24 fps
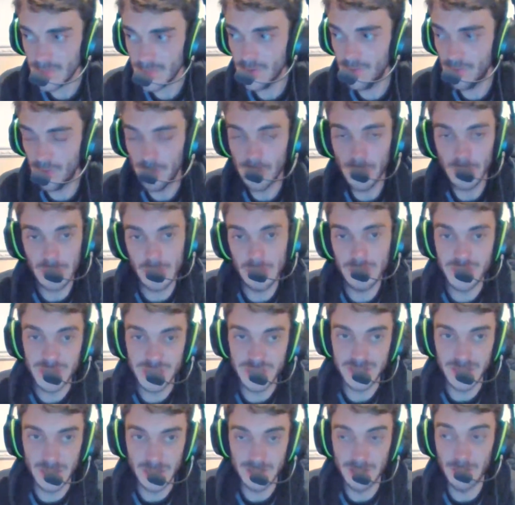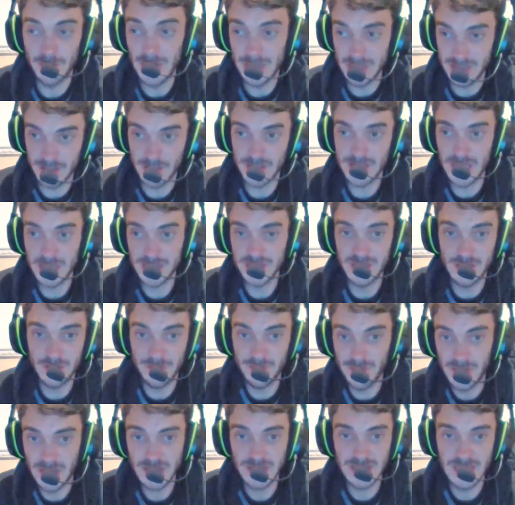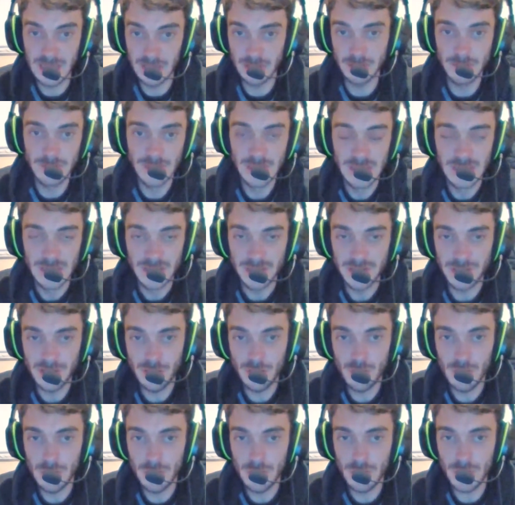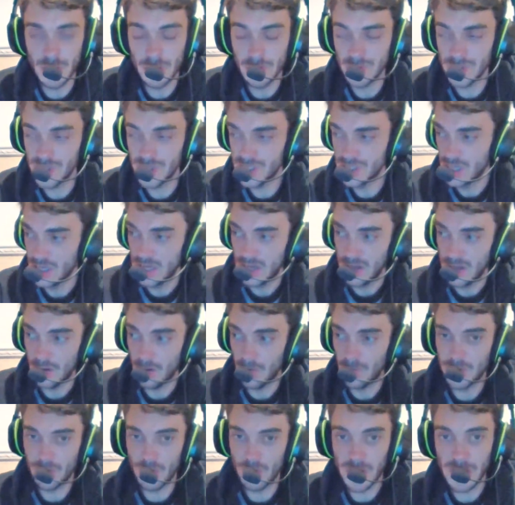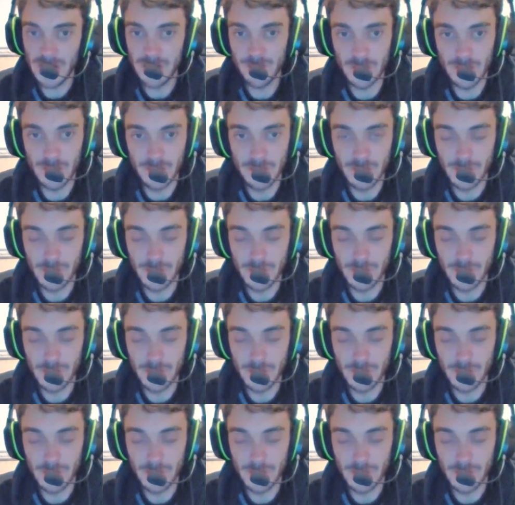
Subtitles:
from your coaching setup. That does actually affect how you will coach on the training